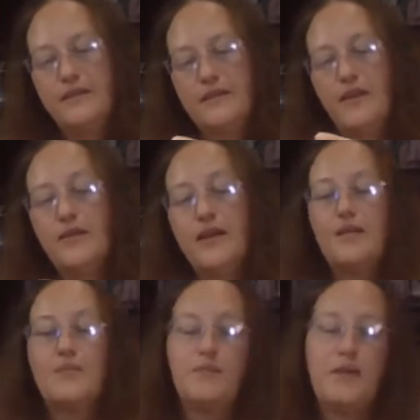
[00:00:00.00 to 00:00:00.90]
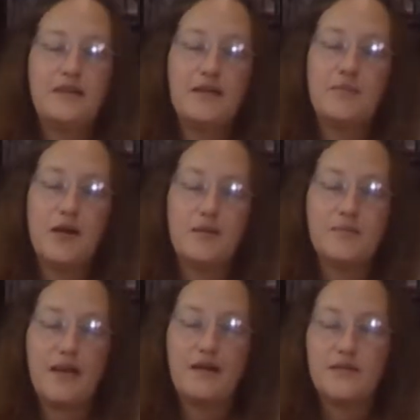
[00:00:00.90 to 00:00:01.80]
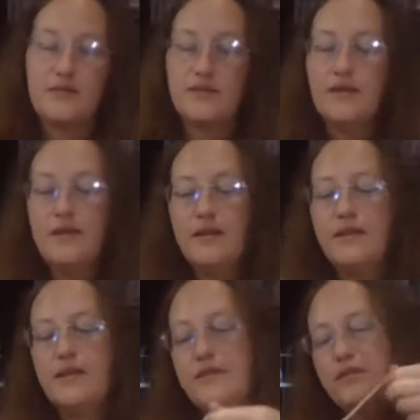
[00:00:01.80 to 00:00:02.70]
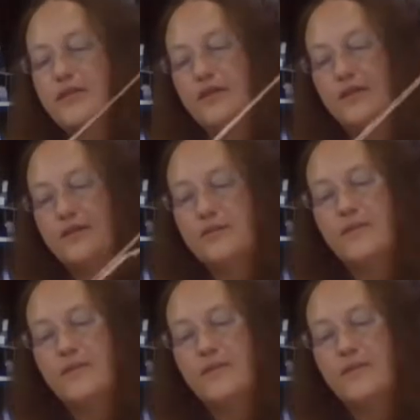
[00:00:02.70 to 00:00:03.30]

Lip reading: Oh yeah, I'm painting Mom's house. So